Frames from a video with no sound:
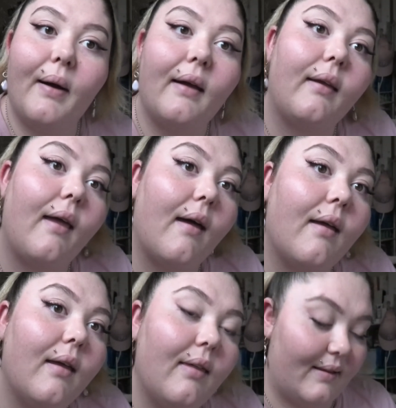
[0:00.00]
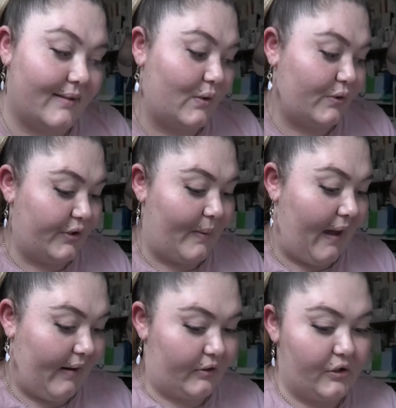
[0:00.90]
Okay, that's not too
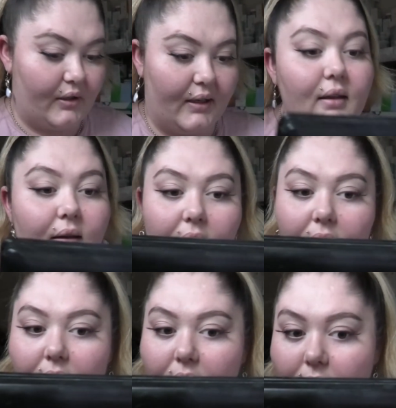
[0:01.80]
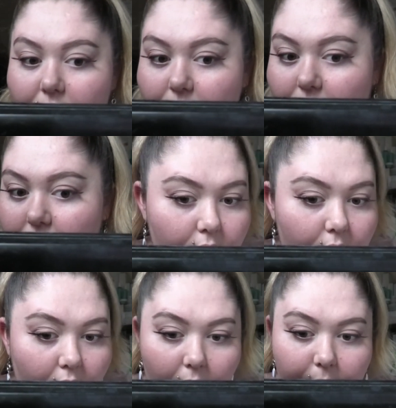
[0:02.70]
bad actually. I am
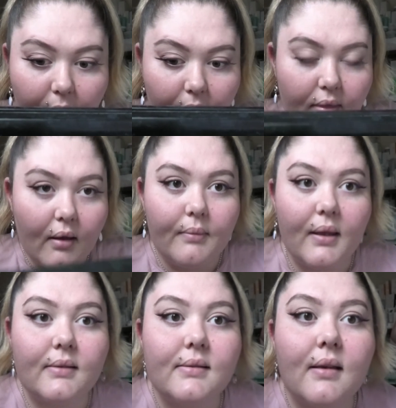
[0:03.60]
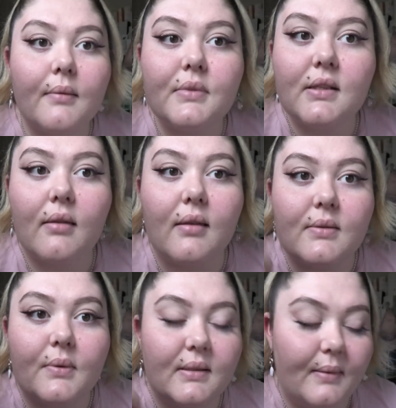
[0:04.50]
happy with them, except this
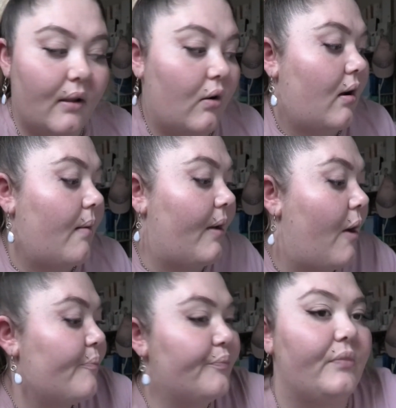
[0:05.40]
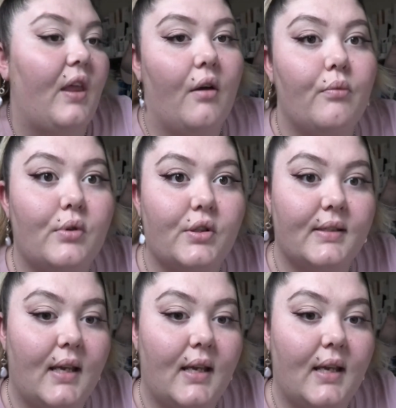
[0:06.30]
one's a bit longer, but yeah, we'll just see.